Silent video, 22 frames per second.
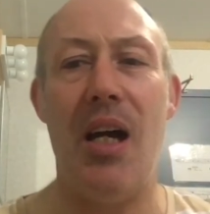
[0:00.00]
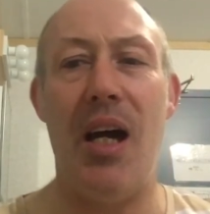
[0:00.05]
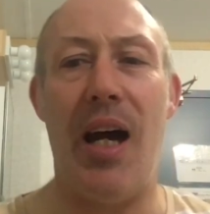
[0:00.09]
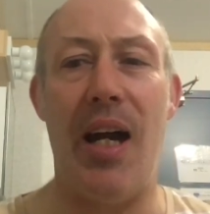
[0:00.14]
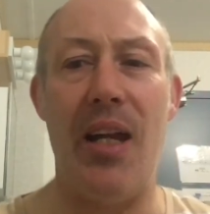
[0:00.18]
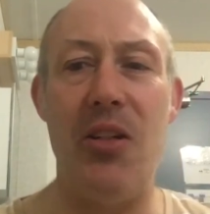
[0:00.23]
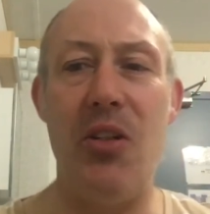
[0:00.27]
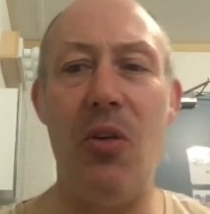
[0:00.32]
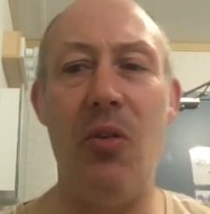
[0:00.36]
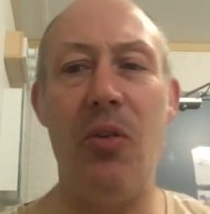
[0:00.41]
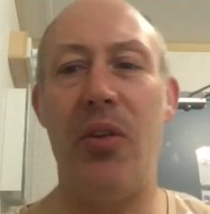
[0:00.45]

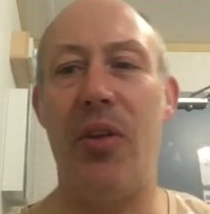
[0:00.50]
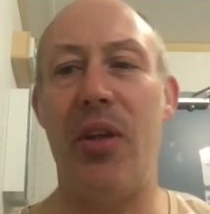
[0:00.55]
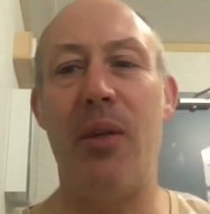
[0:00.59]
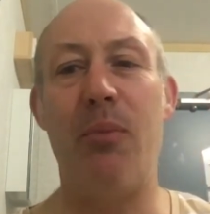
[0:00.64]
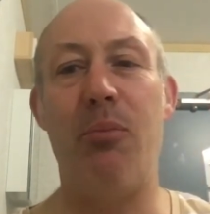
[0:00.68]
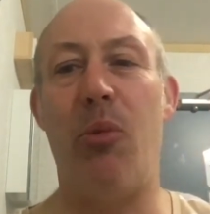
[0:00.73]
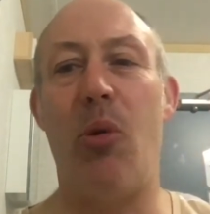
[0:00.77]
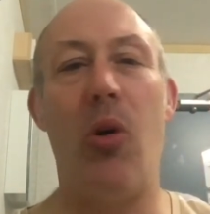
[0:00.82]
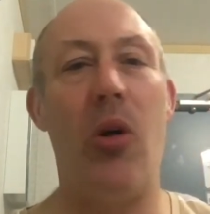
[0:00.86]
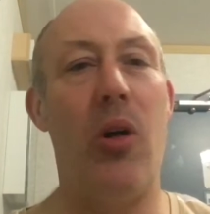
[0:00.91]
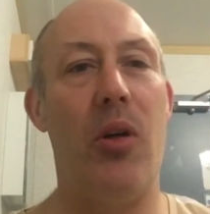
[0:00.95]
I don't
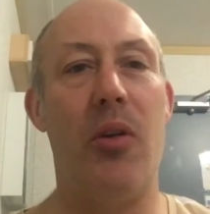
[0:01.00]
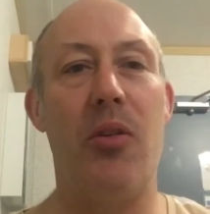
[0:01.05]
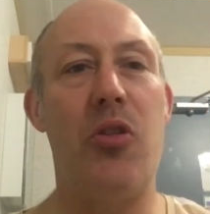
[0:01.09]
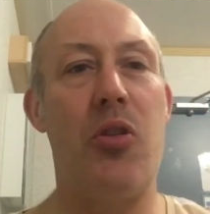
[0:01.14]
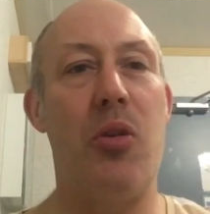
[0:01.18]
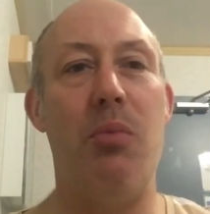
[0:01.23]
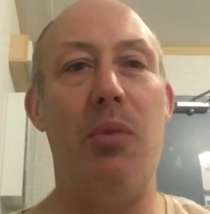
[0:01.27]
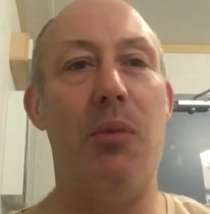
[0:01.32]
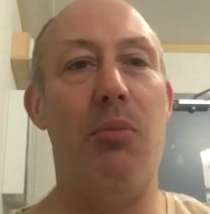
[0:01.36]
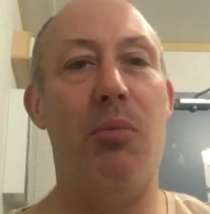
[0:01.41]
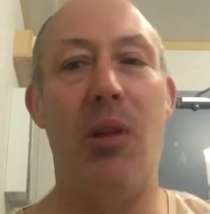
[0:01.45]
think Boyle
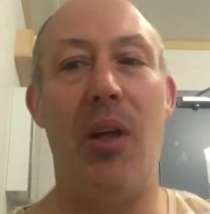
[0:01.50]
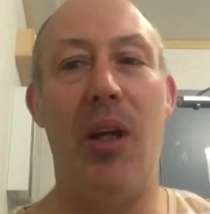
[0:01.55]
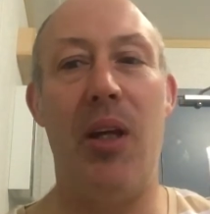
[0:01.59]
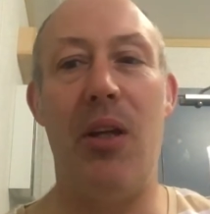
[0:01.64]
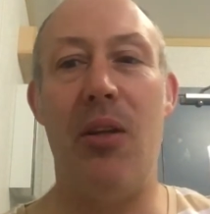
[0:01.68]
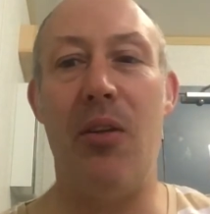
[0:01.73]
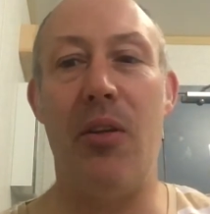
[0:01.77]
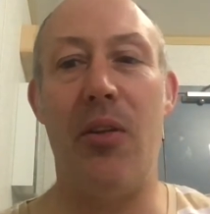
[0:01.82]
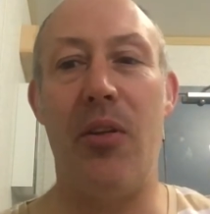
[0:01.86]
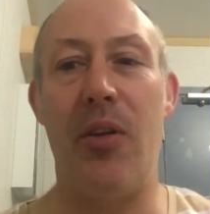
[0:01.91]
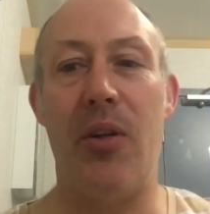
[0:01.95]
should be
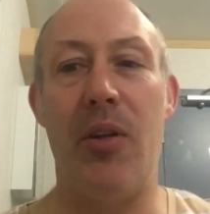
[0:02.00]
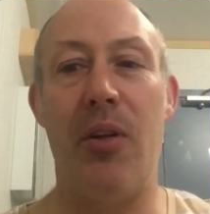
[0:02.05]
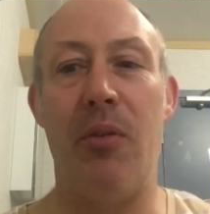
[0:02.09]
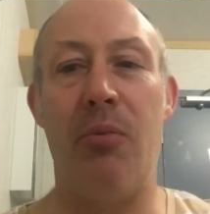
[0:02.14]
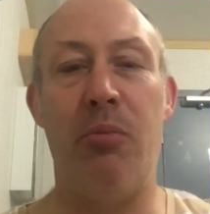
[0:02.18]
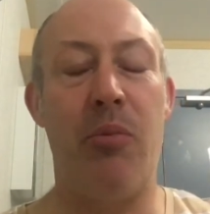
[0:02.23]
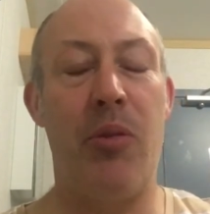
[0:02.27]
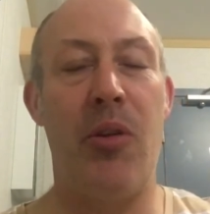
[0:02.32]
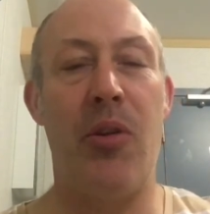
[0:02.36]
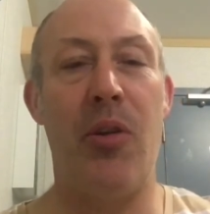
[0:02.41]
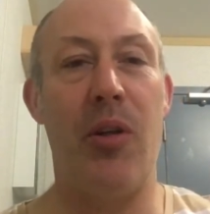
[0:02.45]
playing the thir
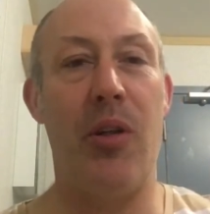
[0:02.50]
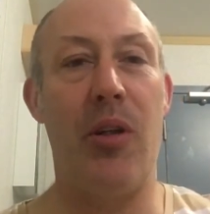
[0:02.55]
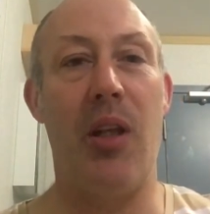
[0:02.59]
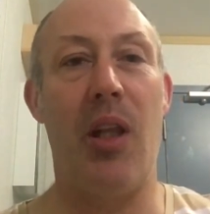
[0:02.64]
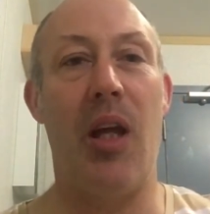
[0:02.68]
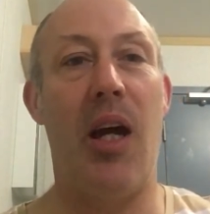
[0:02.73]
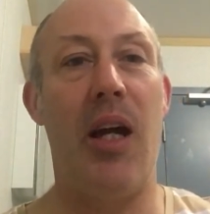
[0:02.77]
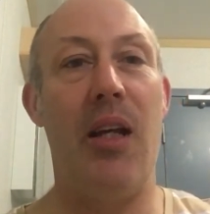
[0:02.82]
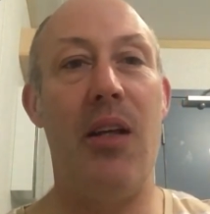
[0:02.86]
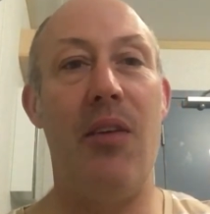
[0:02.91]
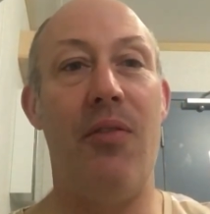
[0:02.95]
third
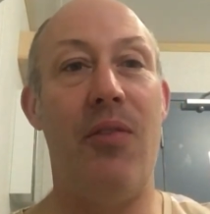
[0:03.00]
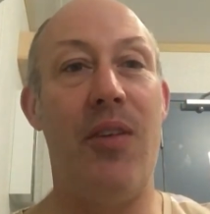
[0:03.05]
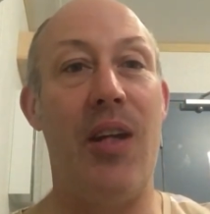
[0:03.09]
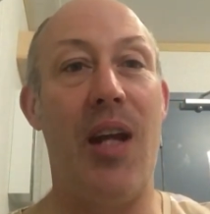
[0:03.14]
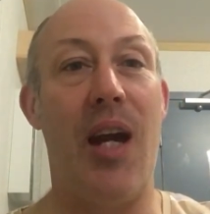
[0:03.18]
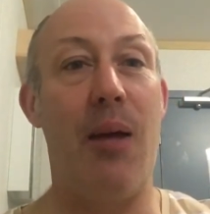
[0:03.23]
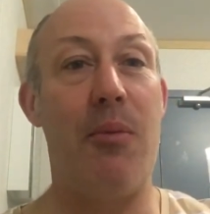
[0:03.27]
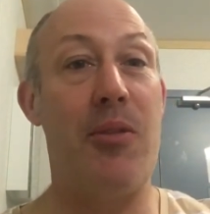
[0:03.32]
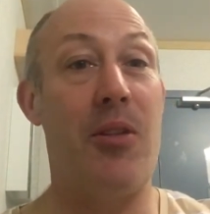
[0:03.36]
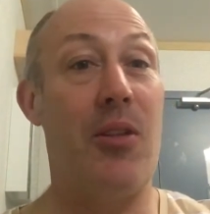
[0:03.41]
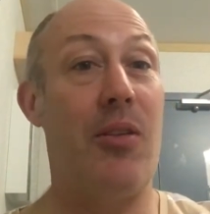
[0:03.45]
line if he
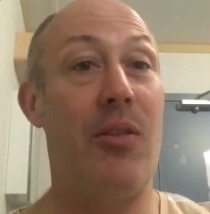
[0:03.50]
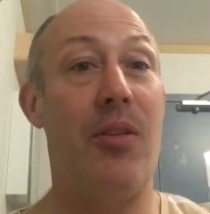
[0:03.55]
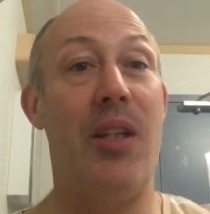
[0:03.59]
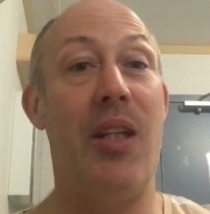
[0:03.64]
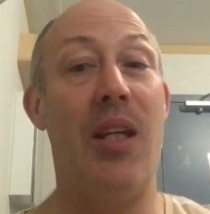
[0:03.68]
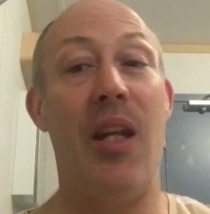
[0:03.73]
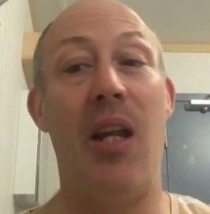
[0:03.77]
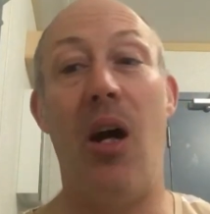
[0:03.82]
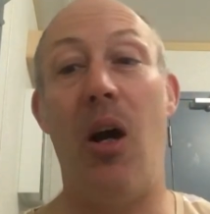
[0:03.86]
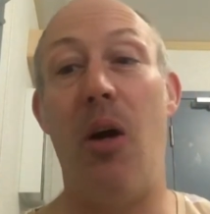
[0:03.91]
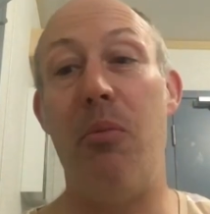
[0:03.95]
absolutely
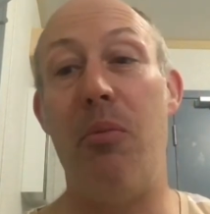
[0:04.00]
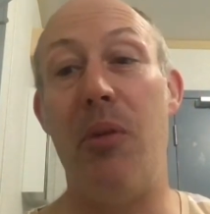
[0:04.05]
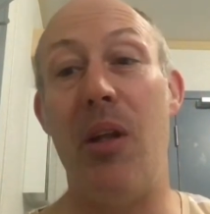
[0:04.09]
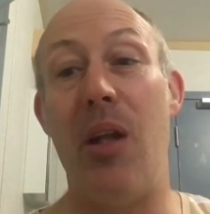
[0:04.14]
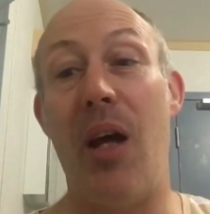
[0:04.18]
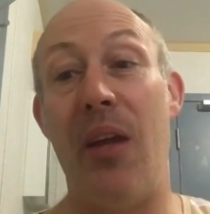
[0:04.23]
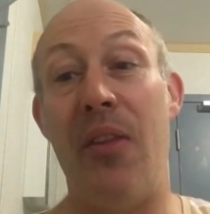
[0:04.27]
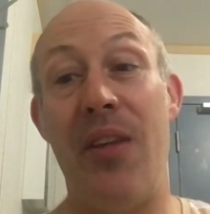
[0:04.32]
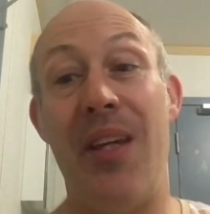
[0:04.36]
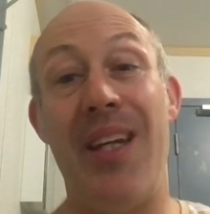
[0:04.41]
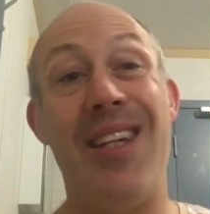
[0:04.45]
can help it.
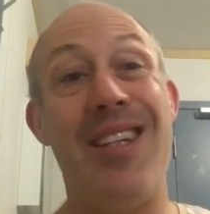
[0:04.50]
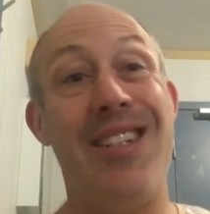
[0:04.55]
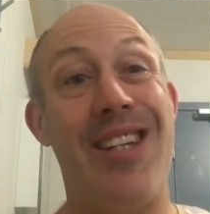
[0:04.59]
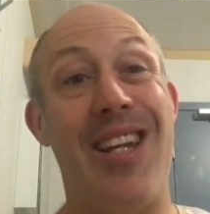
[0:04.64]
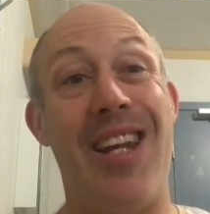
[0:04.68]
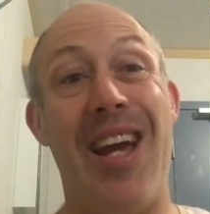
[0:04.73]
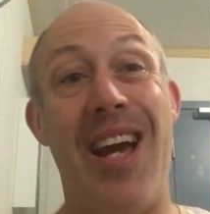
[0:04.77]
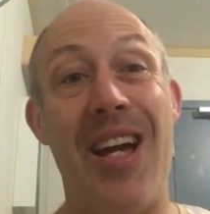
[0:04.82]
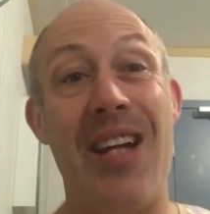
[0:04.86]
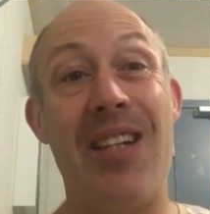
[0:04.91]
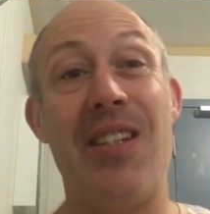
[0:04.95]
I think he's
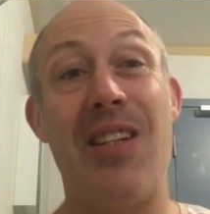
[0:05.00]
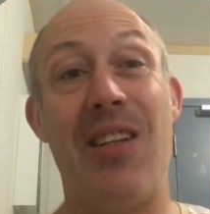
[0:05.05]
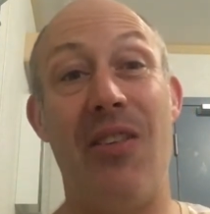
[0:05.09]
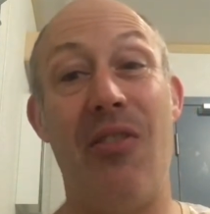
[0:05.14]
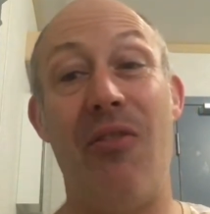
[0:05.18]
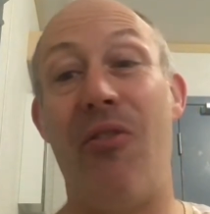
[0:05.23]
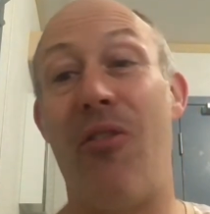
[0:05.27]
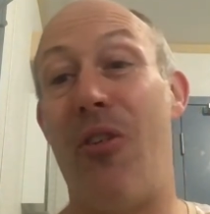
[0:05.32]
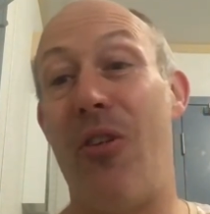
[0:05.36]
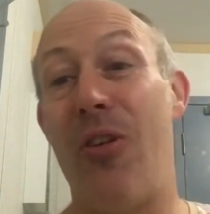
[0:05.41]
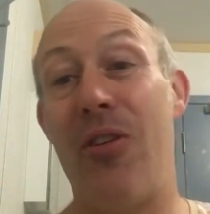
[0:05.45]
an
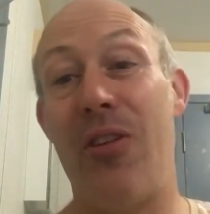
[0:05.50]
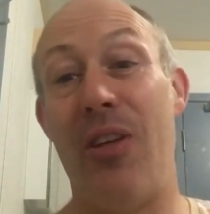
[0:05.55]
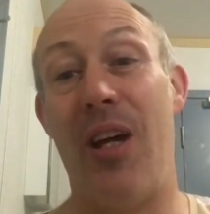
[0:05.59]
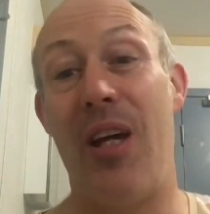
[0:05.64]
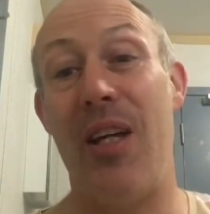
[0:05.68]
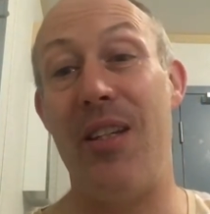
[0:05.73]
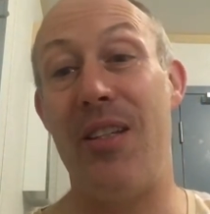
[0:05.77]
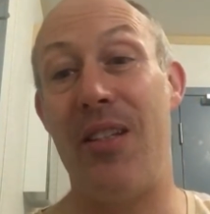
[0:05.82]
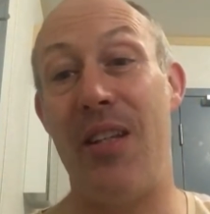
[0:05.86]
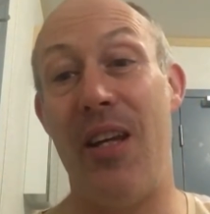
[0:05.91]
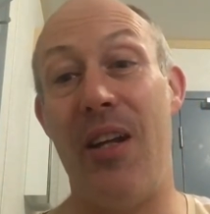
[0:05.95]
excellent fourth
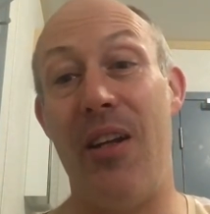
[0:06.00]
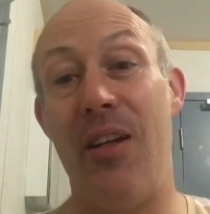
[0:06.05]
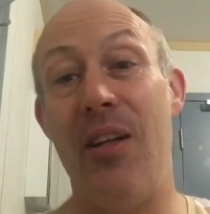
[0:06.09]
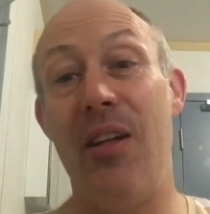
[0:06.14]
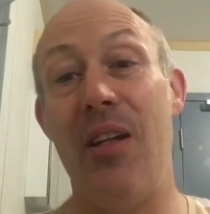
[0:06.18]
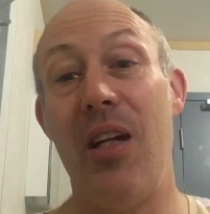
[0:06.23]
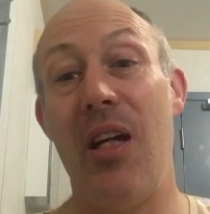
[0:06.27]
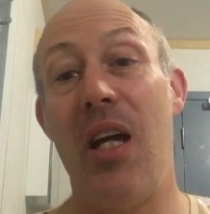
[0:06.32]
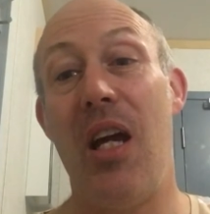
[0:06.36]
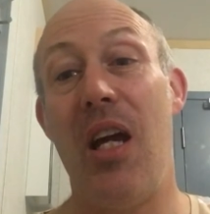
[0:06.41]
line center.